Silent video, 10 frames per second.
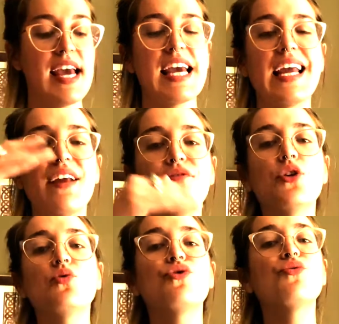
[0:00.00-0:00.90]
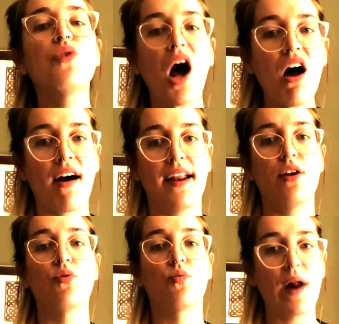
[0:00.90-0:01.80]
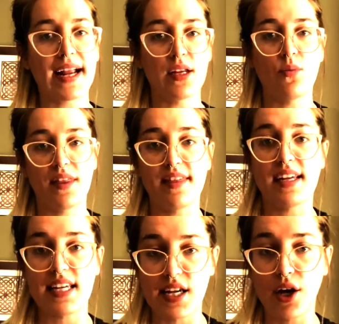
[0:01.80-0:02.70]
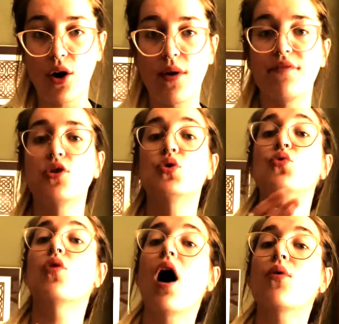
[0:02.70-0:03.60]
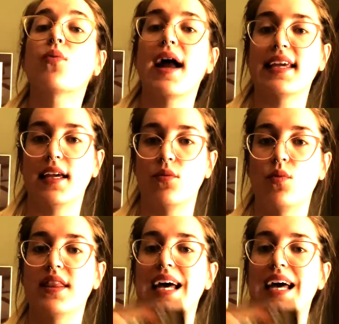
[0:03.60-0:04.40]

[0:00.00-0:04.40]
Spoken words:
If you do not reckon with the ego, if you do not reckon with